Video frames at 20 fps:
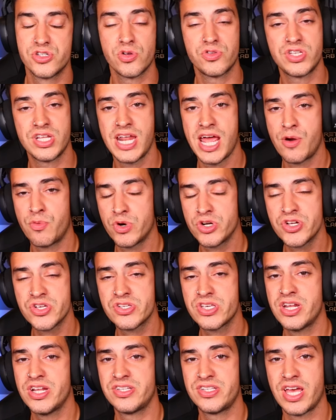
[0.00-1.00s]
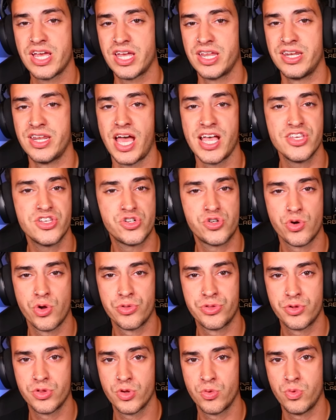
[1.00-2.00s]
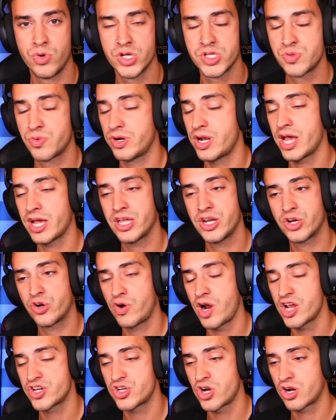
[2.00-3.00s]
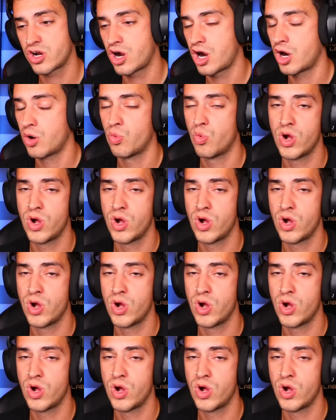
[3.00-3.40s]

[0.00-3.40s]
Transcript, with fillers: So today we're just gonna take a nice stroll through the woods. We're not gonna crash our car